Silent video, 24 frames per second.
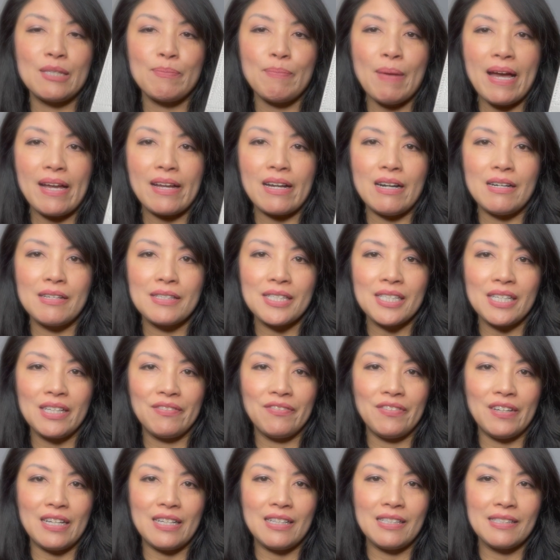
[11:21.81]
bag also
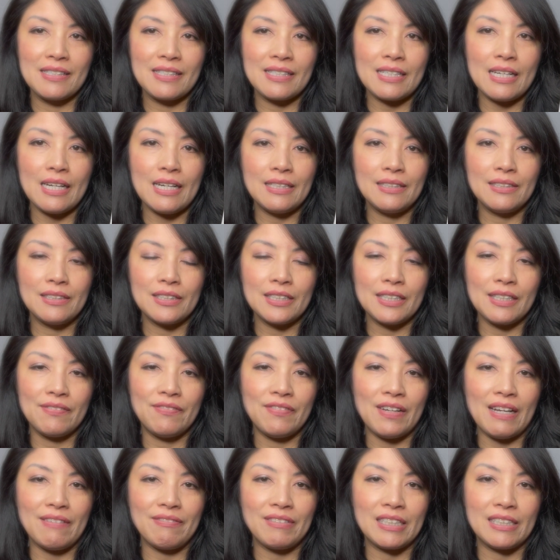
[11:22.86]
falls under the
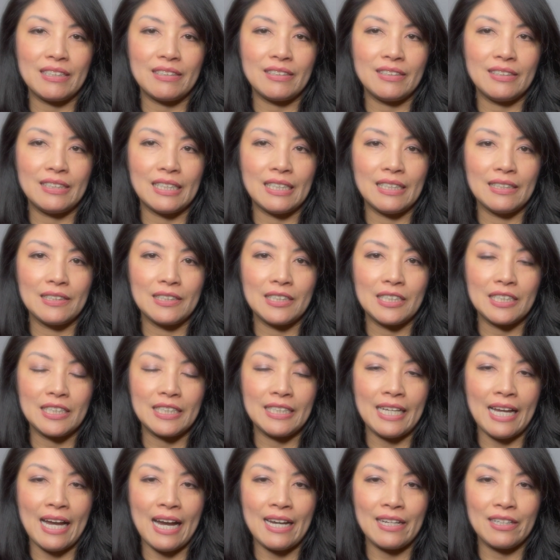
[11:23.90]
$500
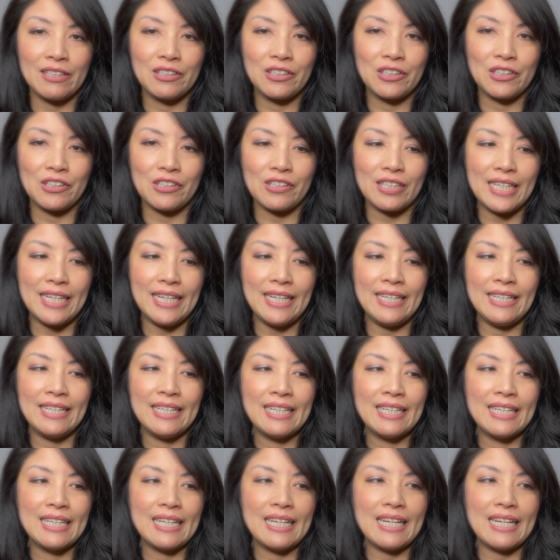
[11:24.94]
category.